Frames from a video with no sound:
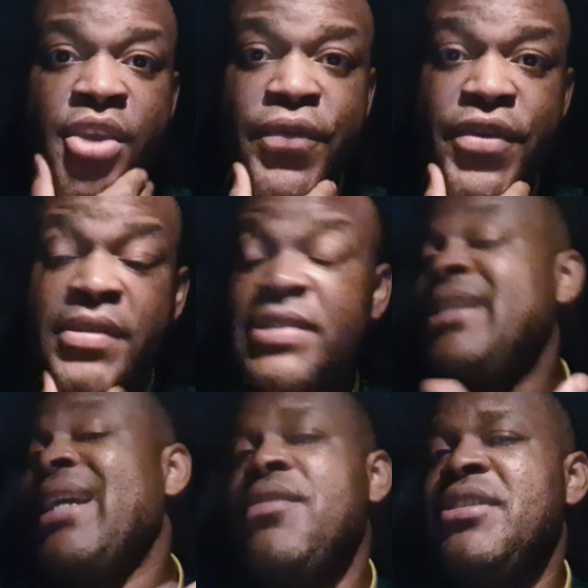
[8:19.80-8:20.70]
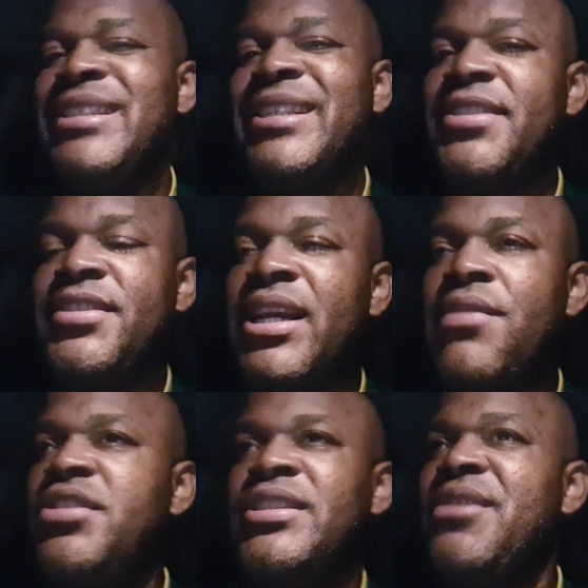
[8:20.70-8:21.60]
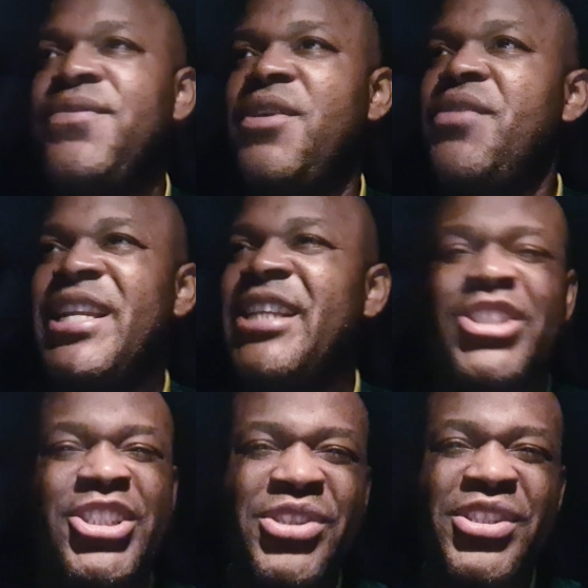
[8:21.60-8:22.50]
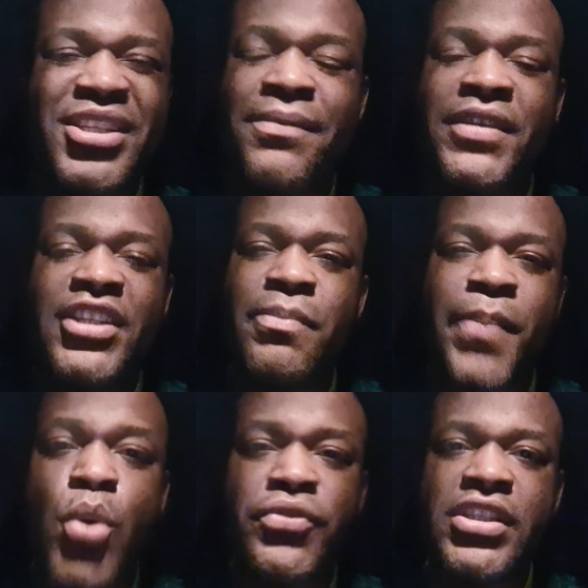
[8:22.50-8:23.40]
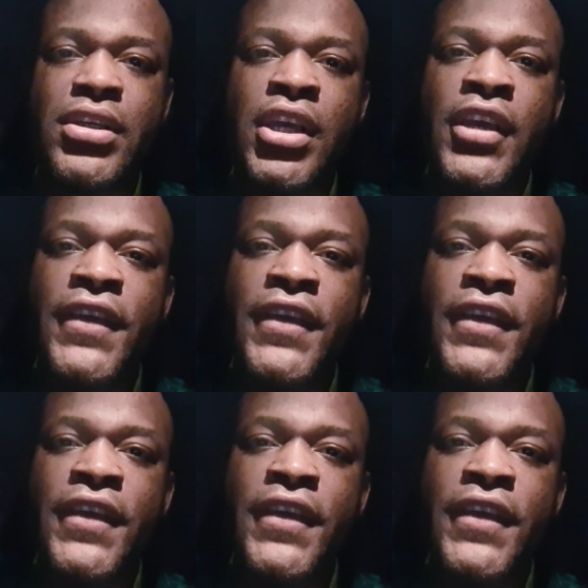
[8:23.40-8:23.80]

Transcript: You feel me? So that was necess- that was not very necessary, something to post.